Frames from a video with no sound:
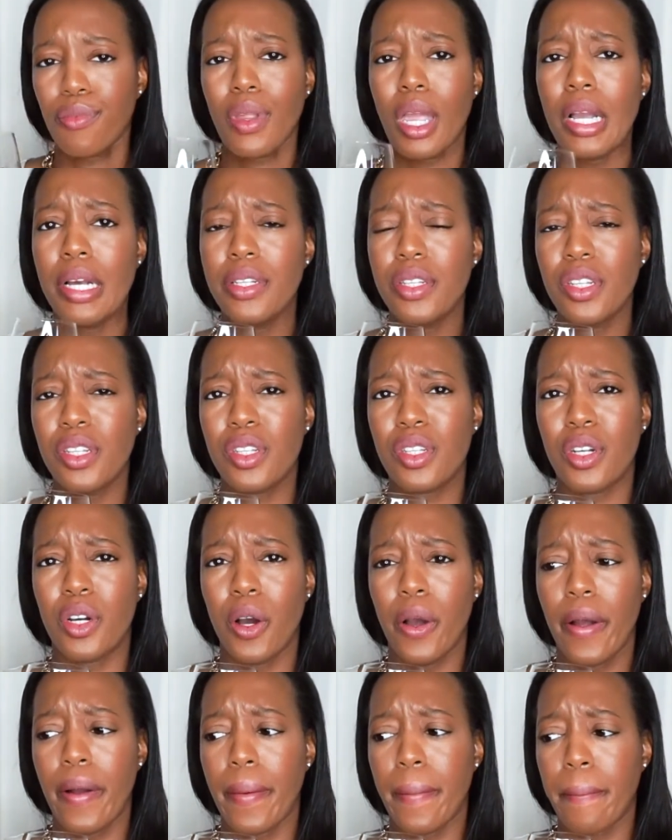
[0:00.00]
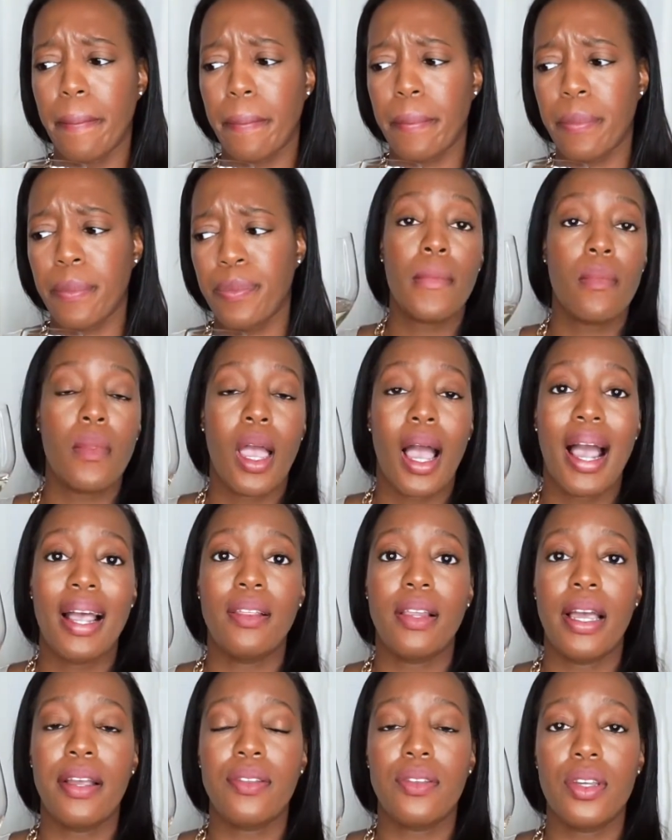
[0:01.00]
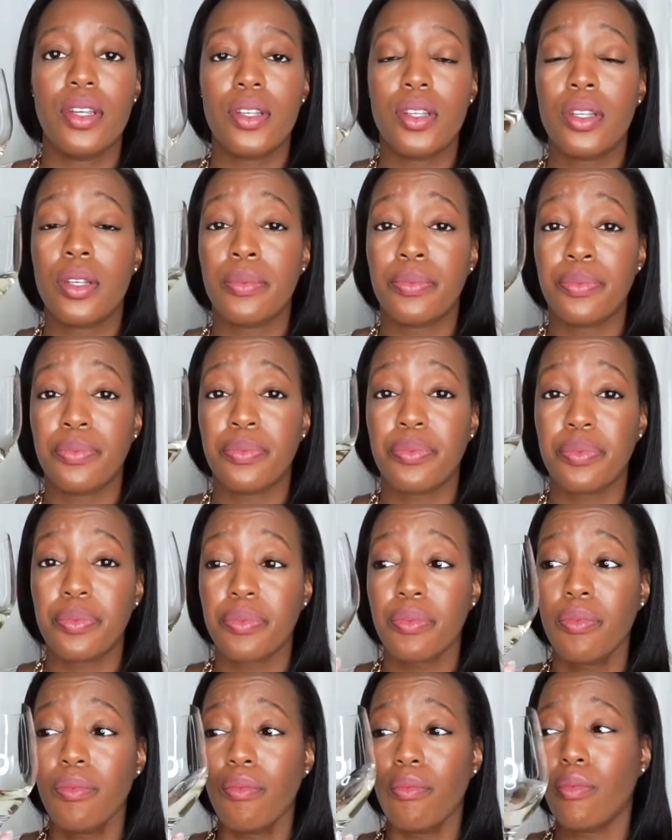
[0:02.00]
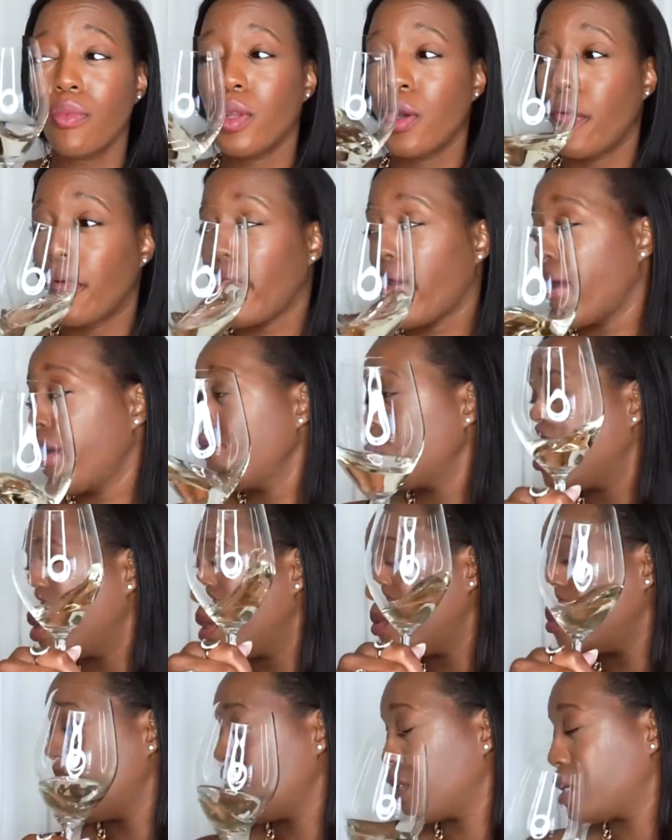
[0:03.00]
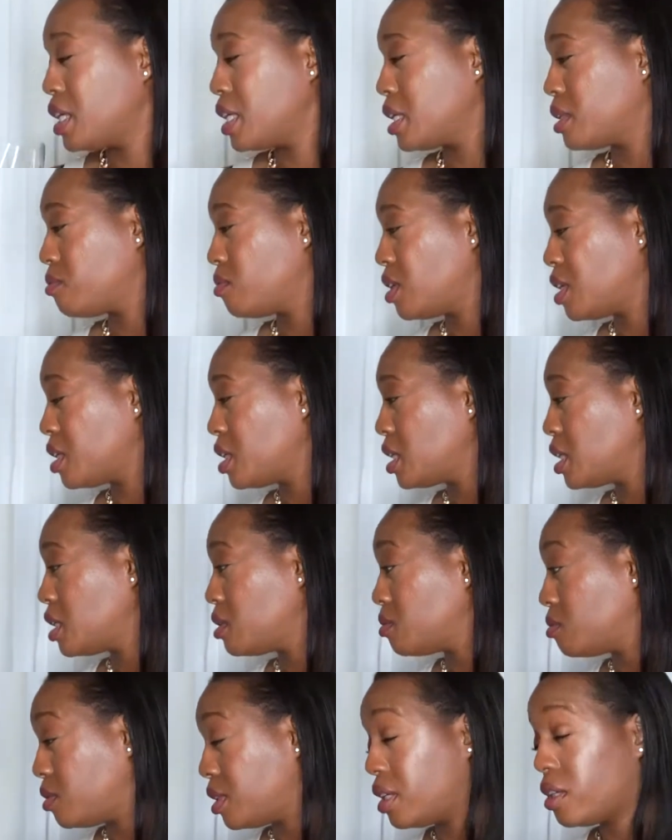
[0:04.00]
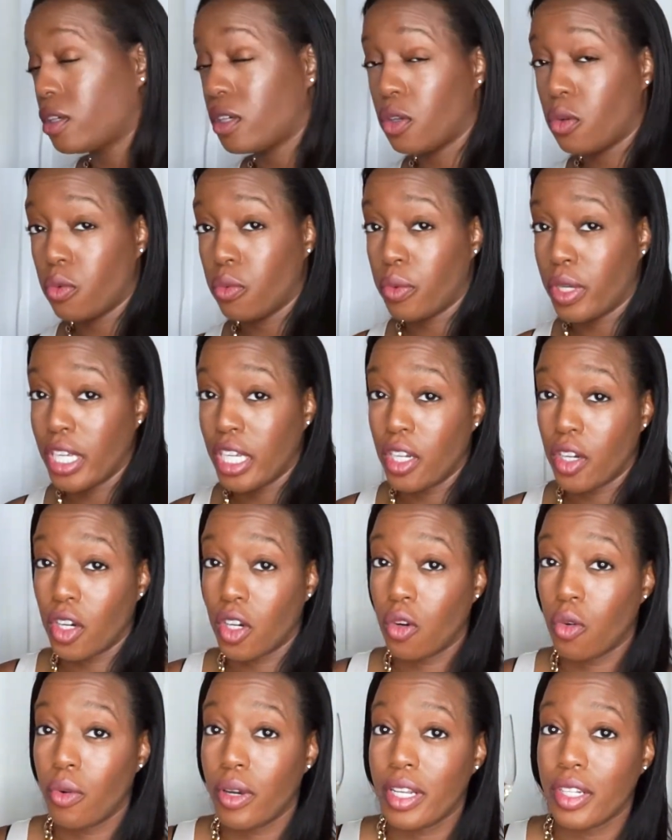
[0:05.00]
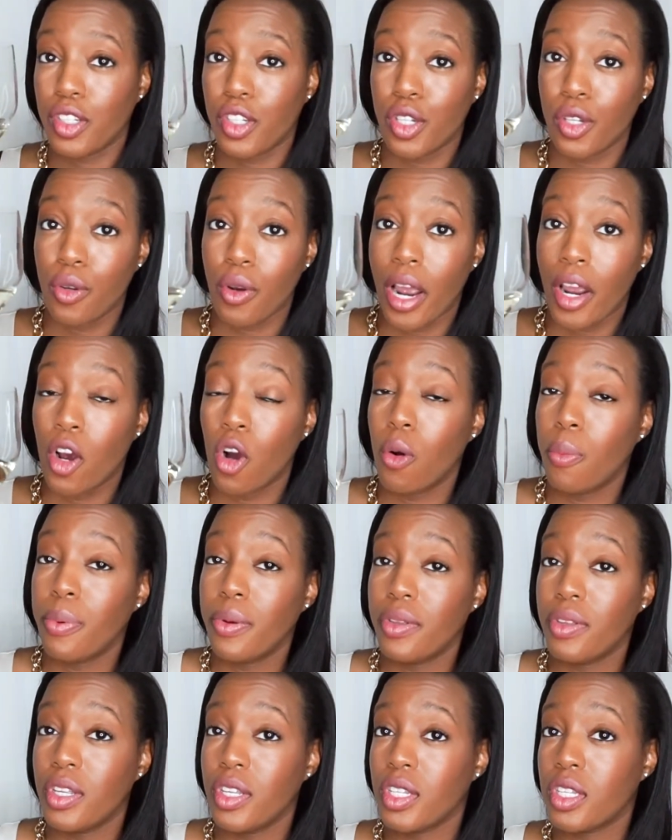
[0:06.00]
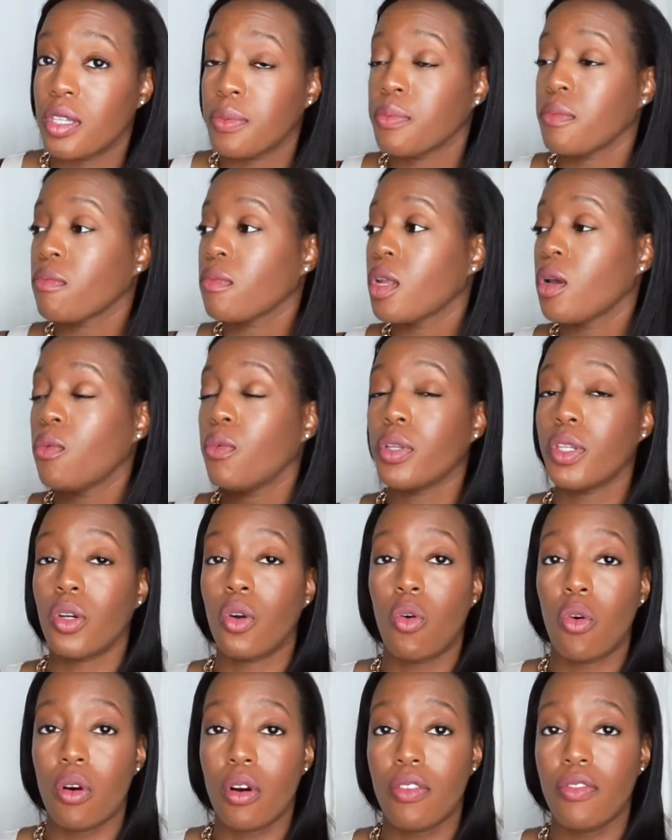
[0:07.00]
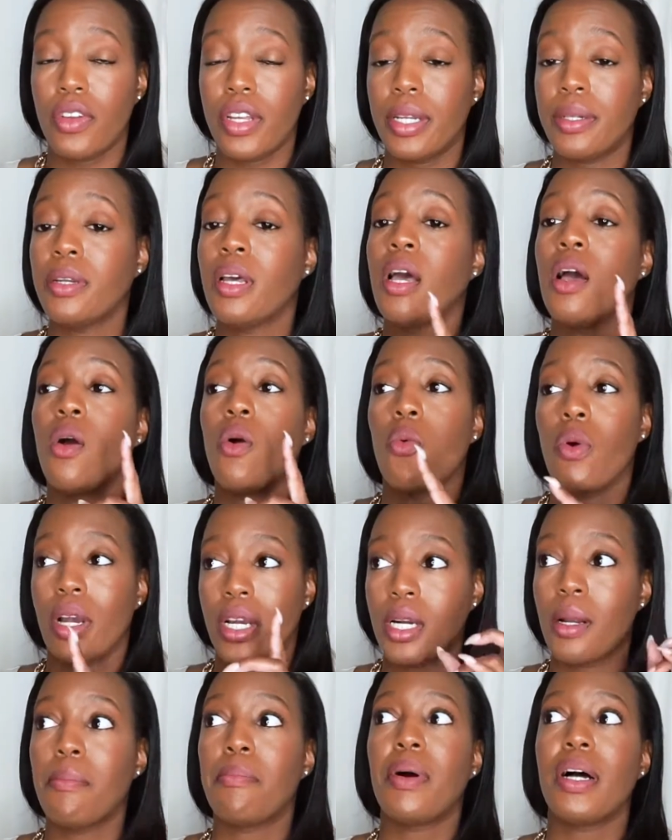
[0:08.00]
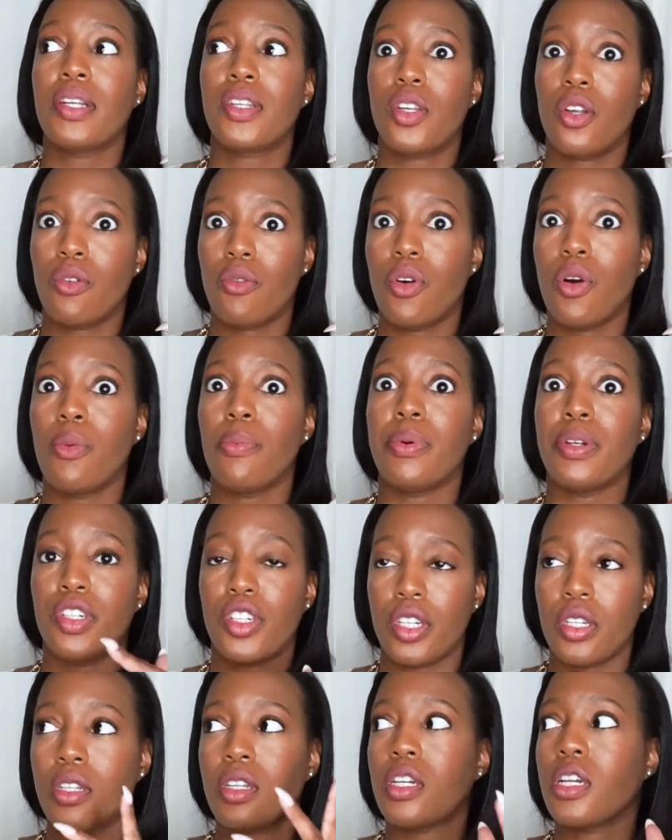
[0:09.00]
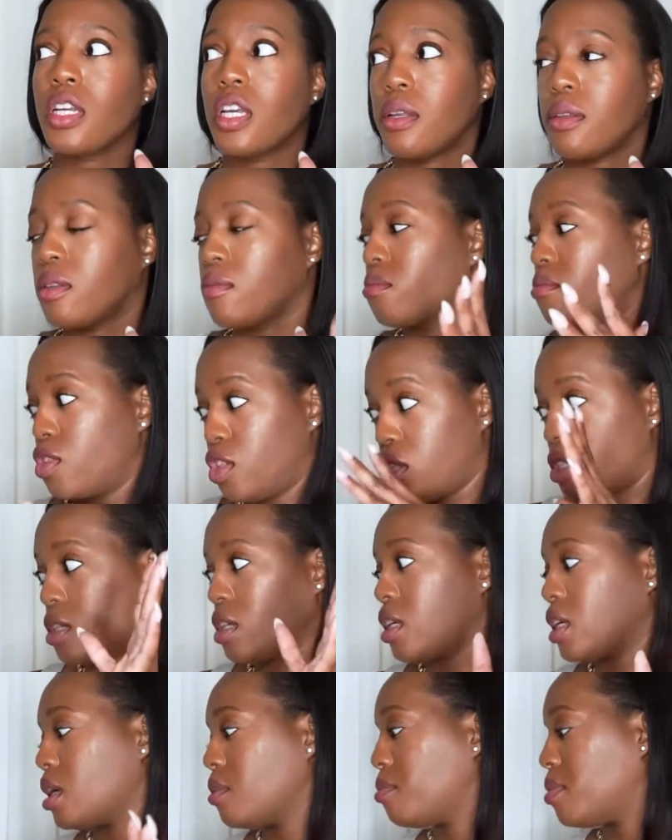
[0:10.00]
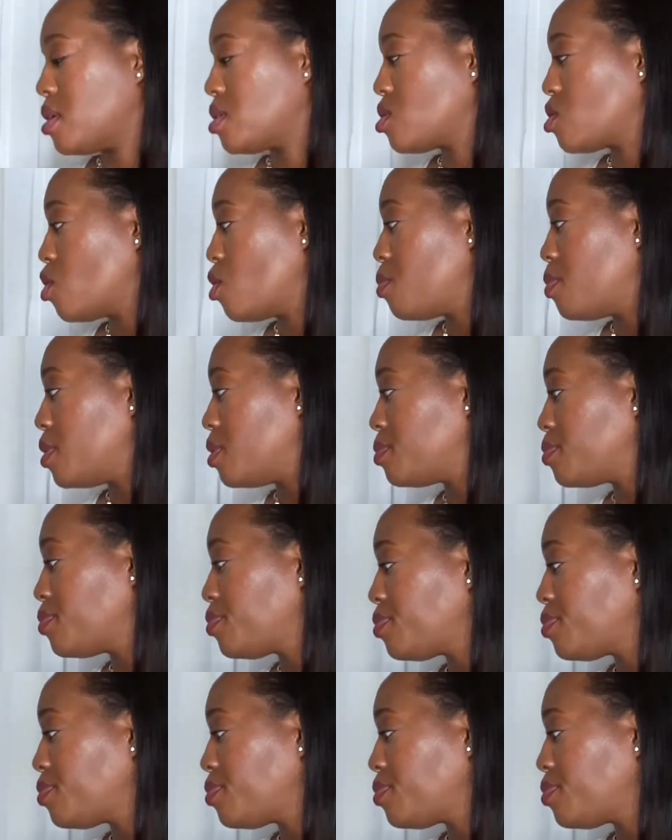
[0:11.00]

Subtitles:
This is good. I like this. Okay, we are going to. I opened this with a Corvin. We're gonna bust her open. She's gonna get bust open.